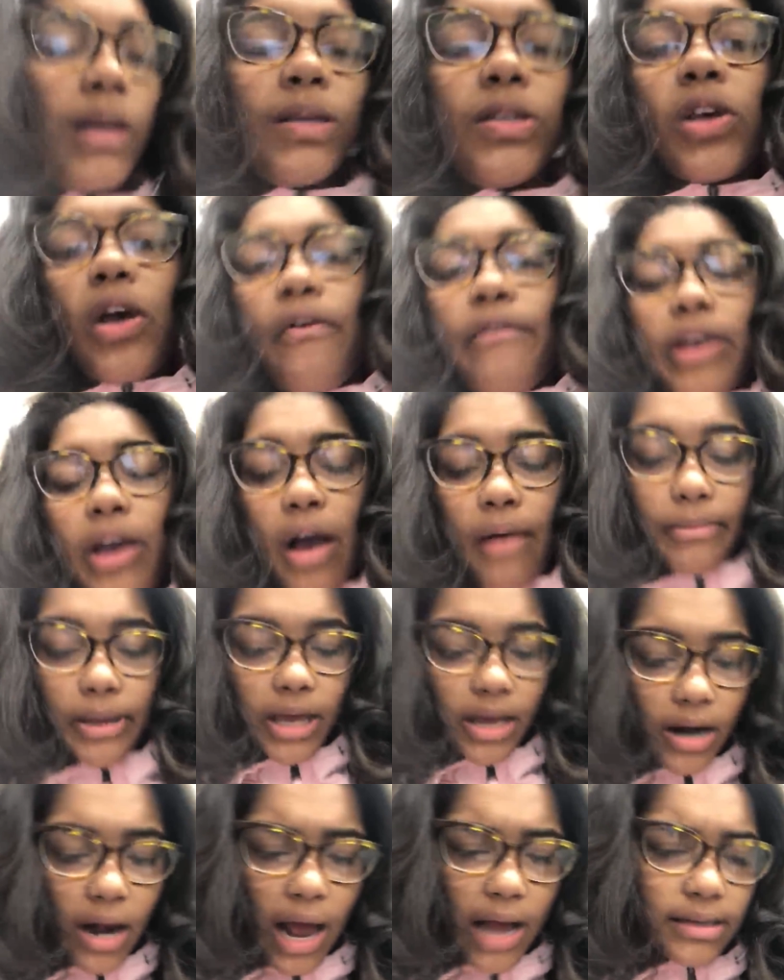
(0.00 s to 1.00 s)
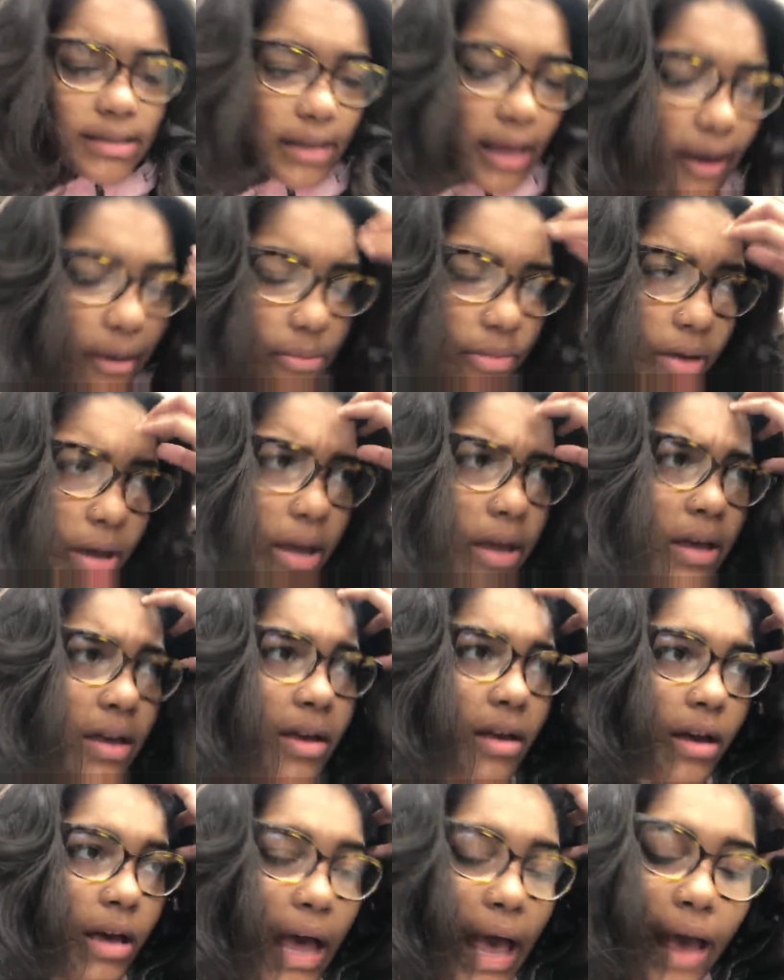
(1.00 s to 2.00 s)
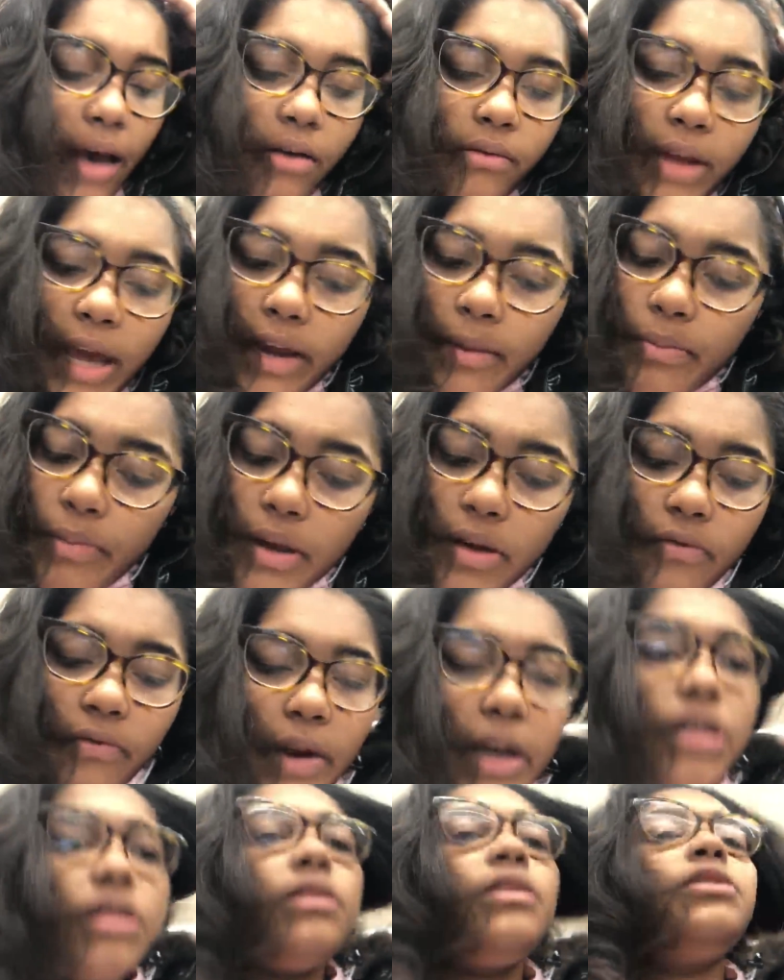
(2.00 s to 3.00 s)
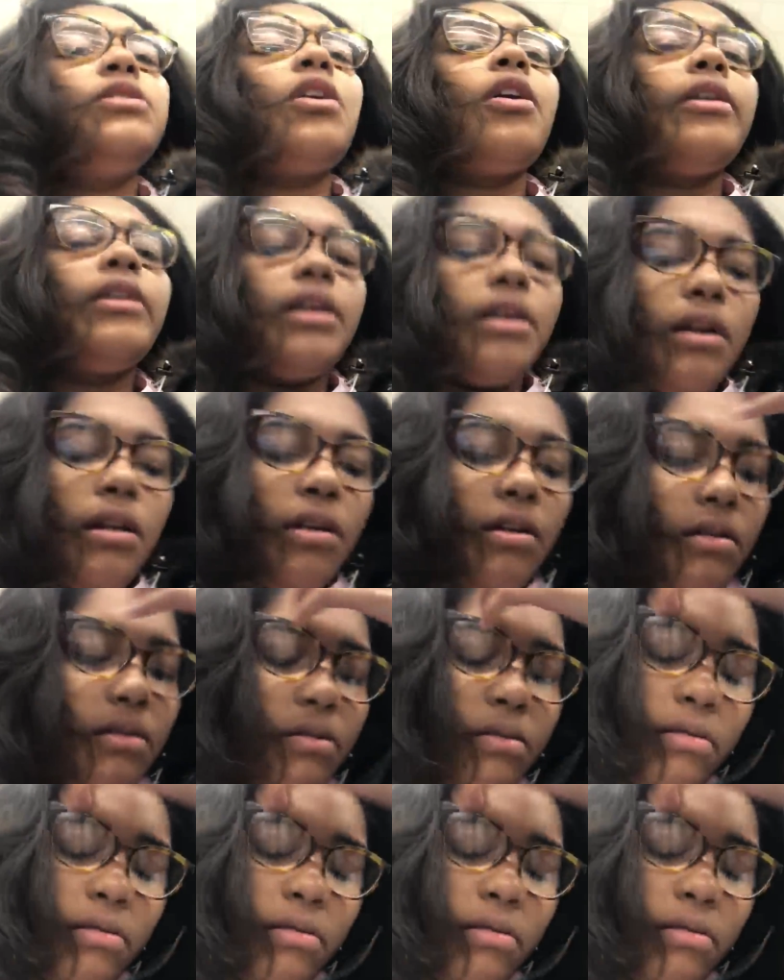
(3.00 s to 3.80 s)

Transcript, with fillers: Sorry y'all, I'm getting hostile, but I don't like being racially targeted.